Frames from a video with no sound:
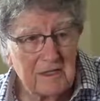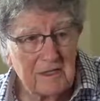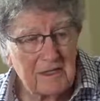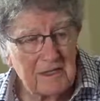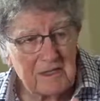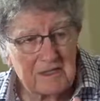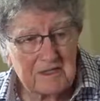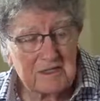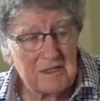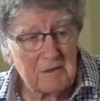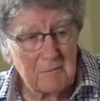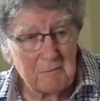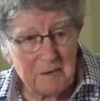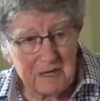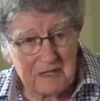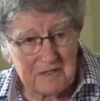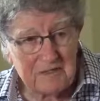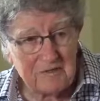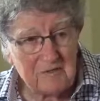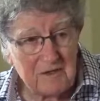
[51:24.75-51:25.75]
It's the
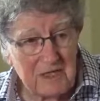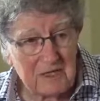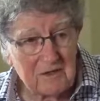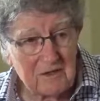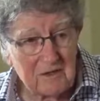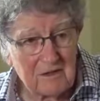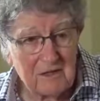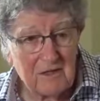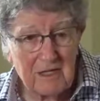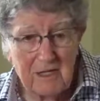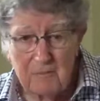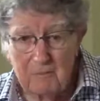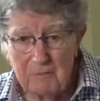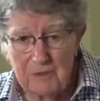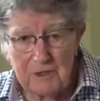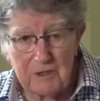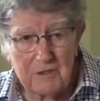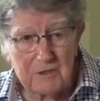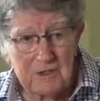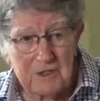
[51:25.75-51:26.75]
best vehicle,
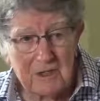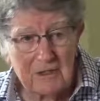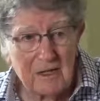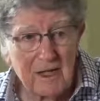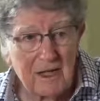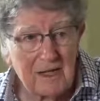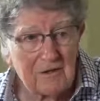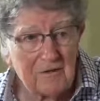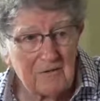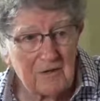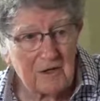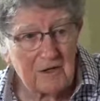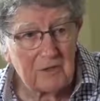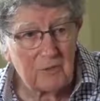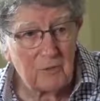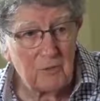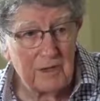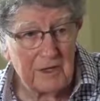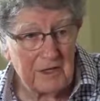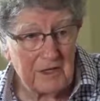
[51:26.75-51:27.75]
but there's a lot of other
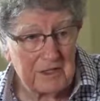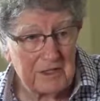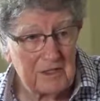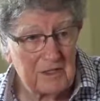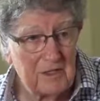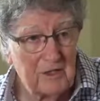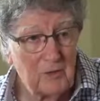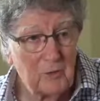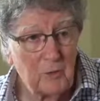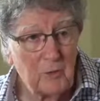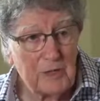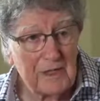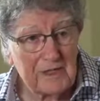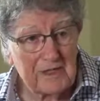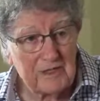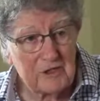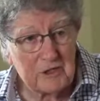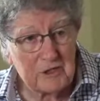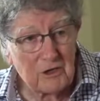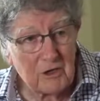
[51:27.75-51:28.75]
ways we
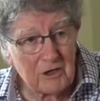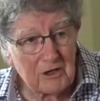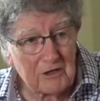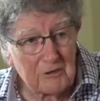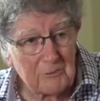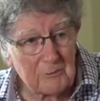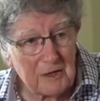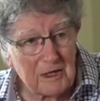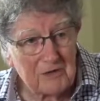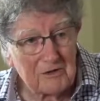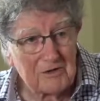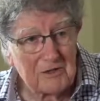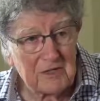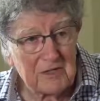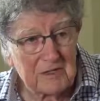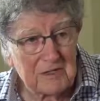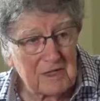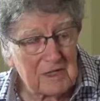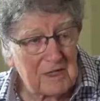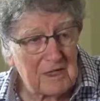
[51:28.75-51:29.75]
can talk about
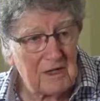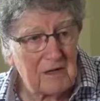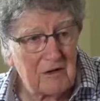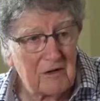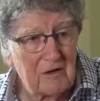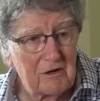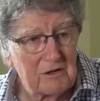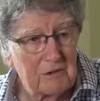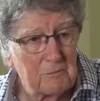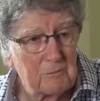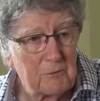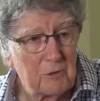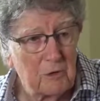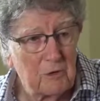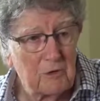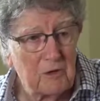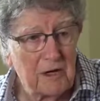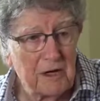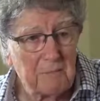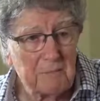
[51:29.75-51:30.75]
this, get it on the
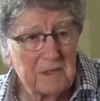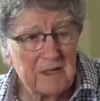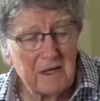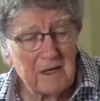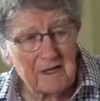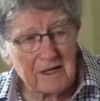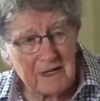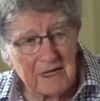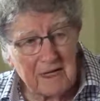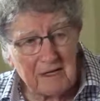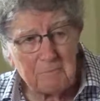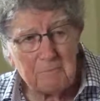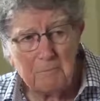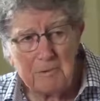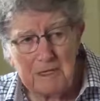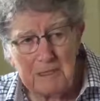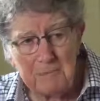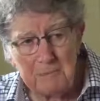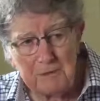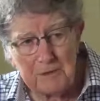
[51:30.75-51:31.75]
program, get
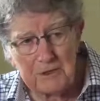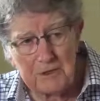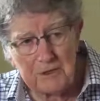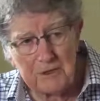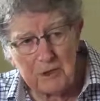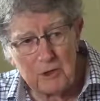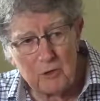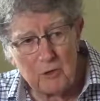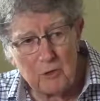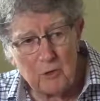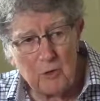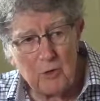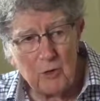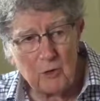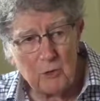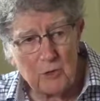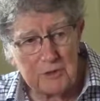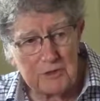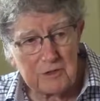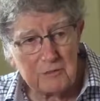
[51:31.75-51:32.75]
people to know
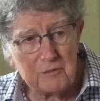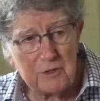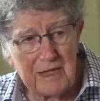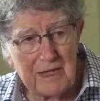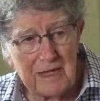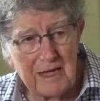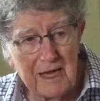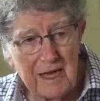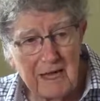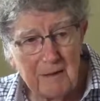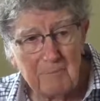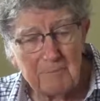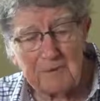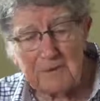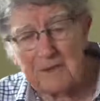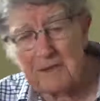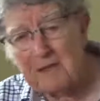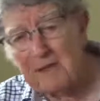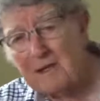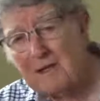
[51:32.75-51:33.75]
what's really
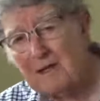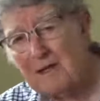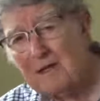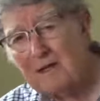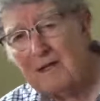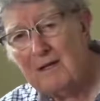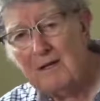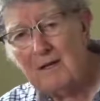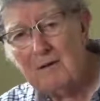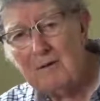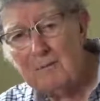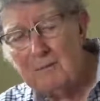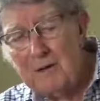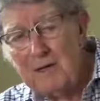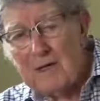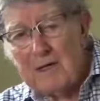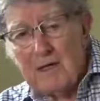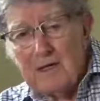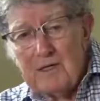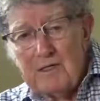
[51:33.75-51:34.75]
happened,
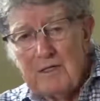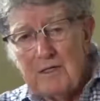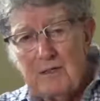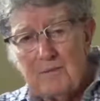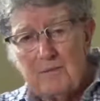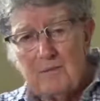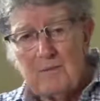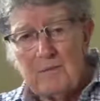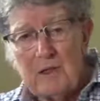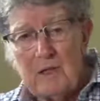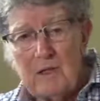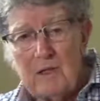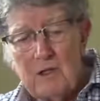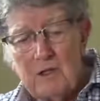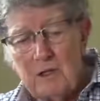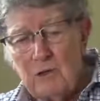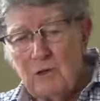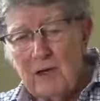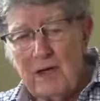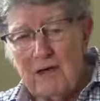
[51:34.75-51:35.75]
because
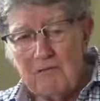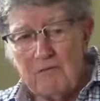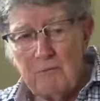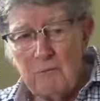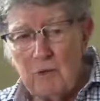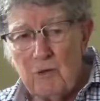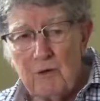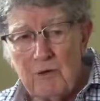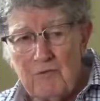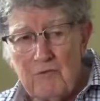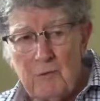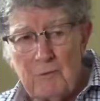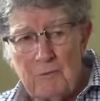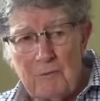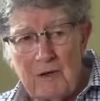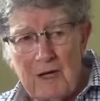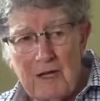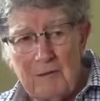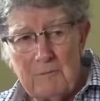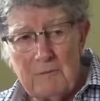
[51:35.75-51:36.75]
you have more of a
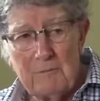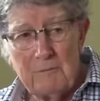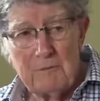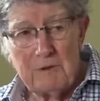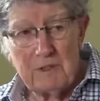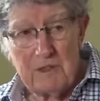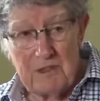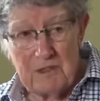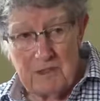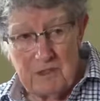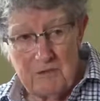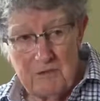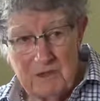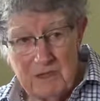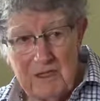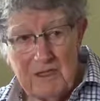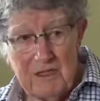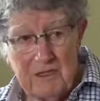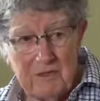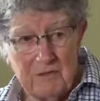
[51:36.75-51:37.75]
problem than you
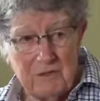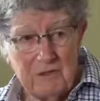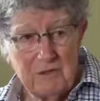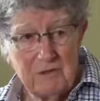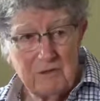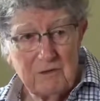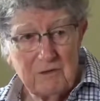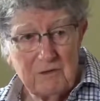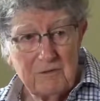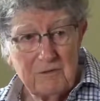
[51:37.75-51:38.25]
think you do.